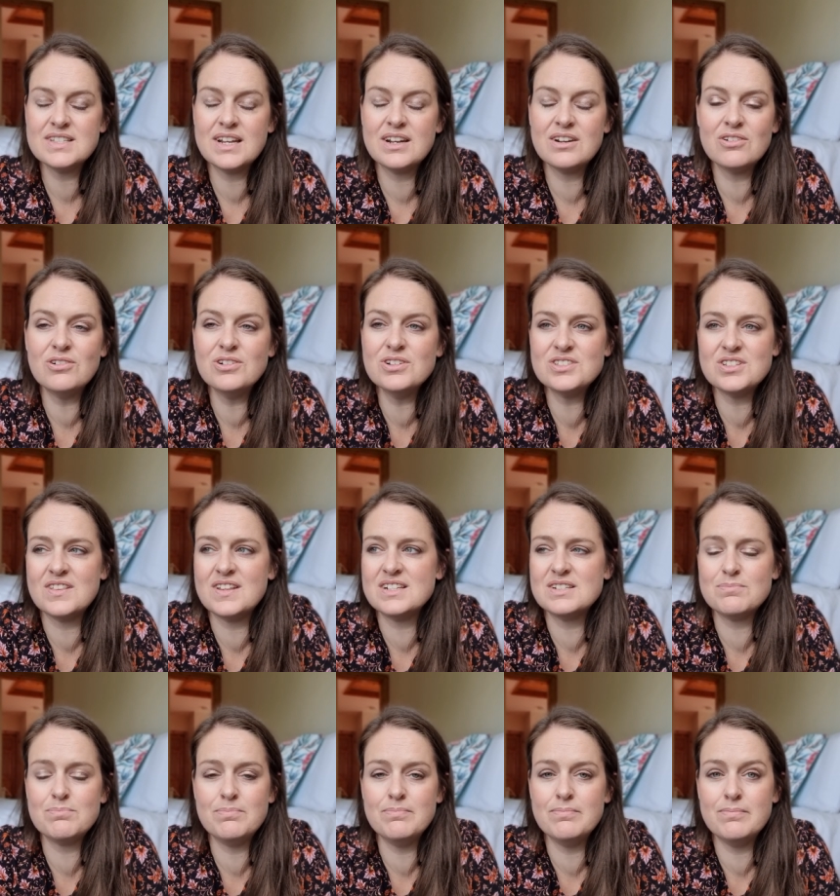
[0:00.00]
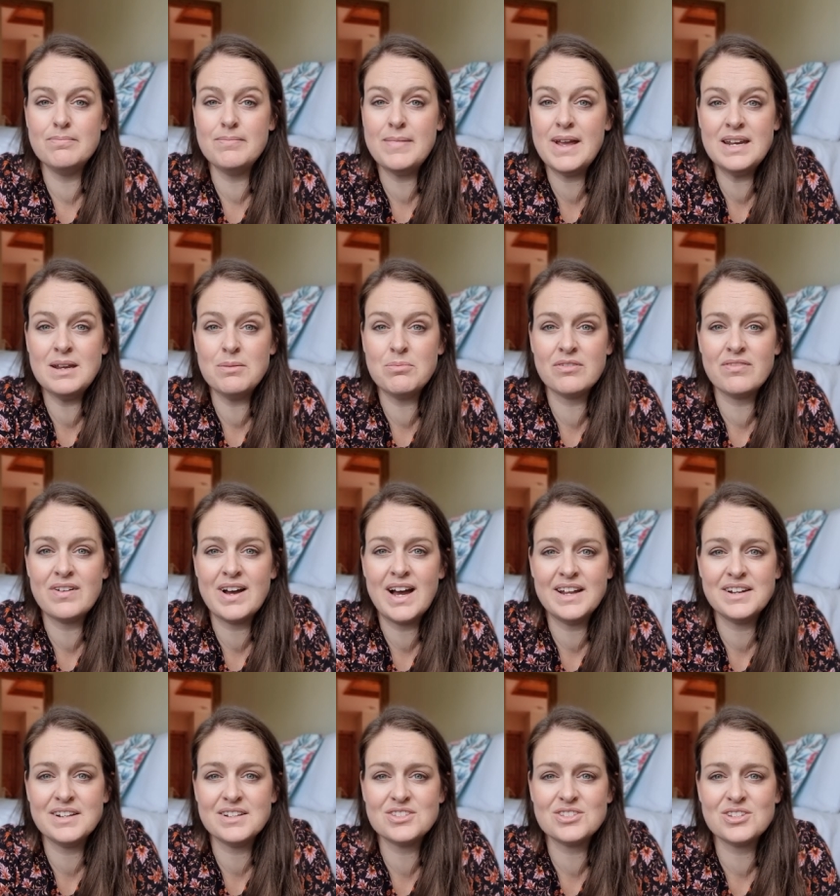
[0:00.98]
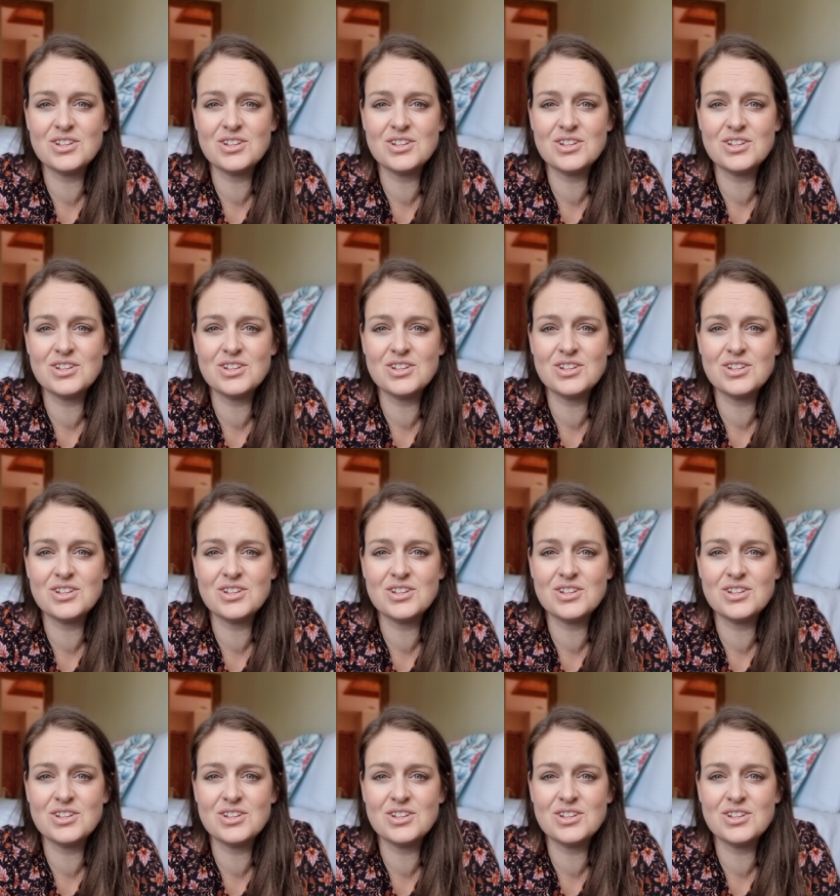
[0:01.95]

And also there's many providers,